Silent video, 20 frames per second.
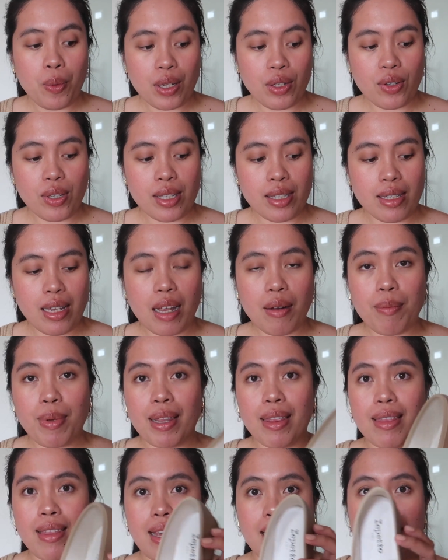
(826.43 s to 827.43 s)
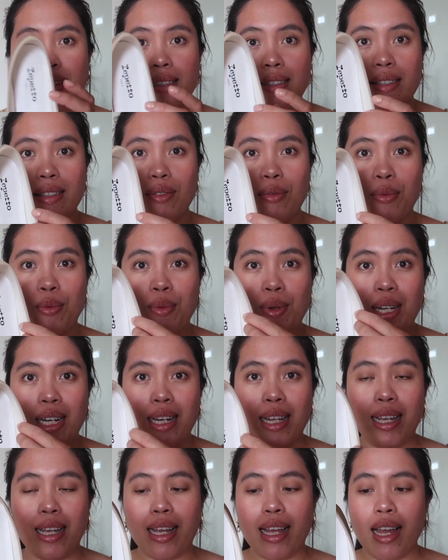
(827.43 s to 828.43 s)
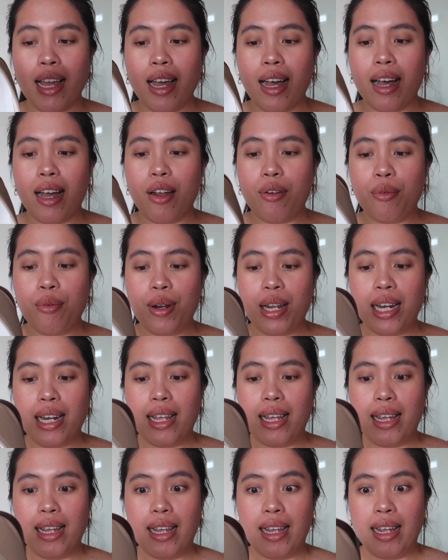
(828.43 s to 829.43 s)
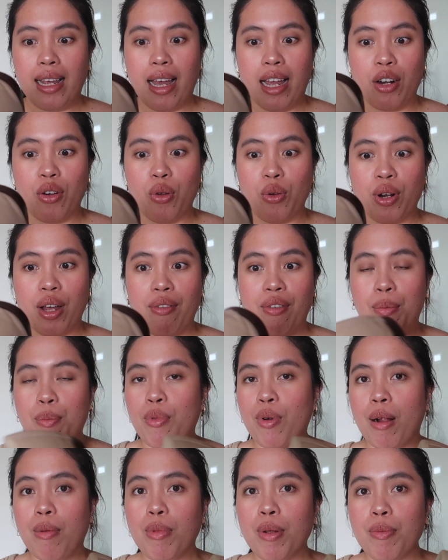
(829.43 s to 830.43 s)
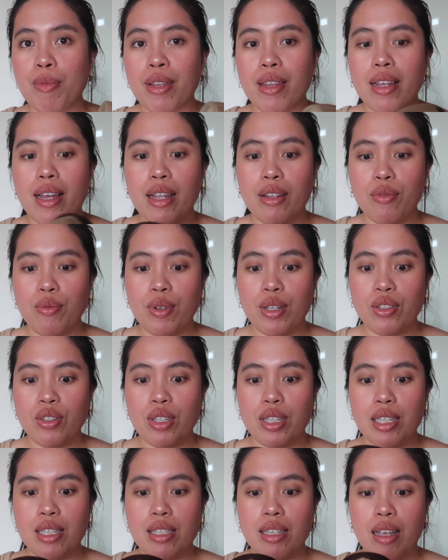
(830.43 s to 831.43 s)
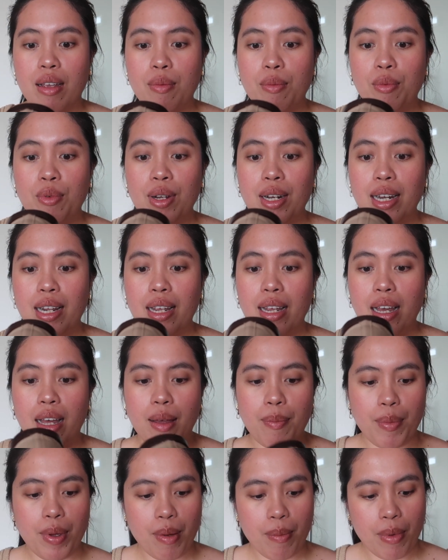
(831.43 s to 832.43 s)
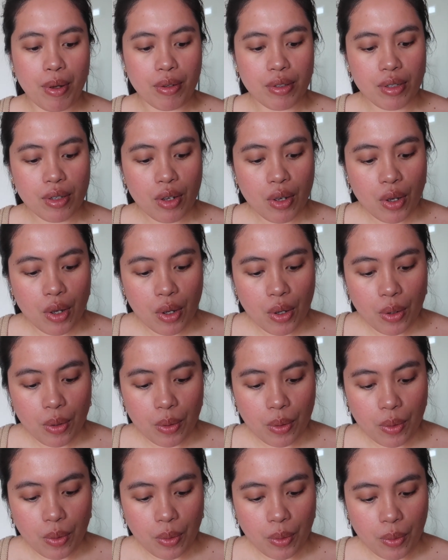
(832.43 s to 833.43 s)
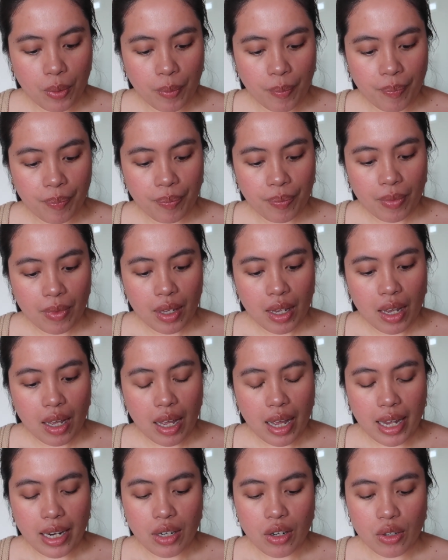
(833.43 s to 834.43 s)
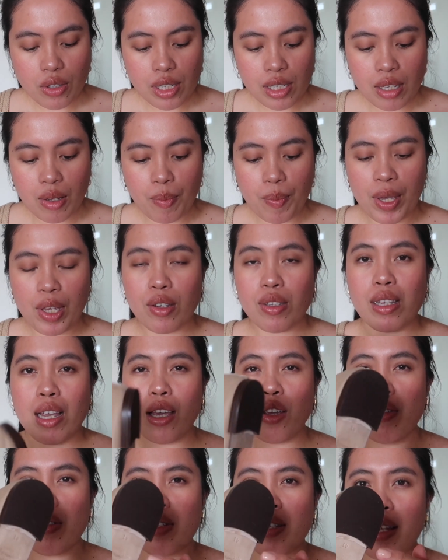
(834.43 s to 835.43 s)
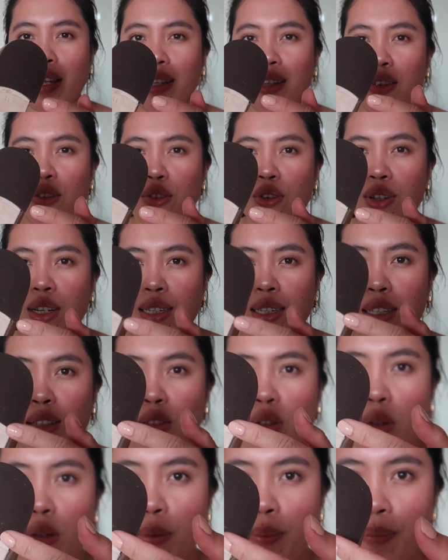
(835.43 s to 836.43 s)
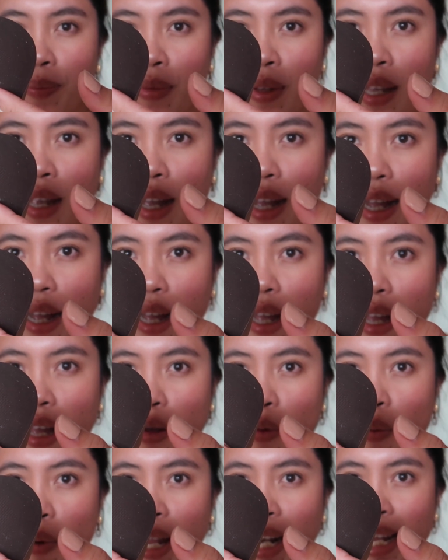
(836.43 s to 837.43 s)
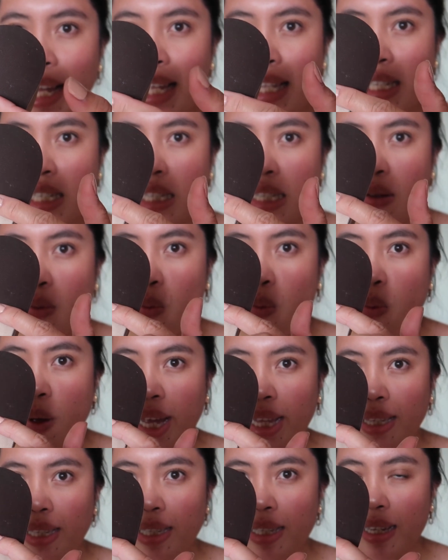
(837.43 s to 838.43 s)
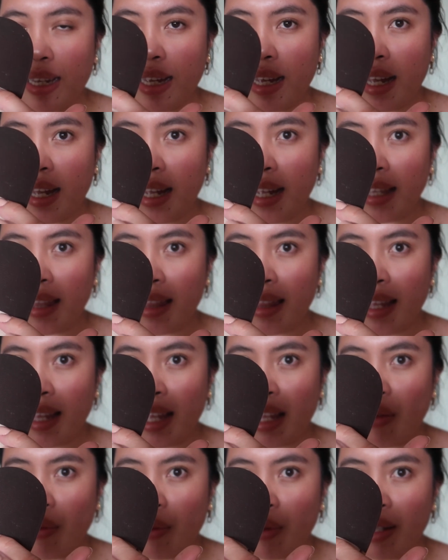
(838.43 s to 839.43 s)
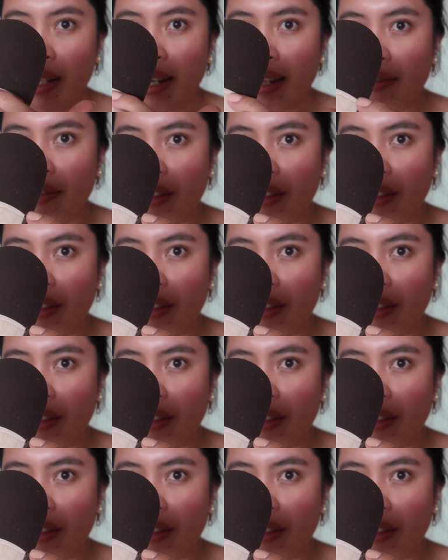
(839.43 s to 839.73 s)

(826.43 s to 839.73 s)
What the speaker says: which is sad. But this really I don't have a problem with that, which is I'm really happy about. Oh, I noticed that because I use like the, you know, the Dettol, when it's wet, I think it will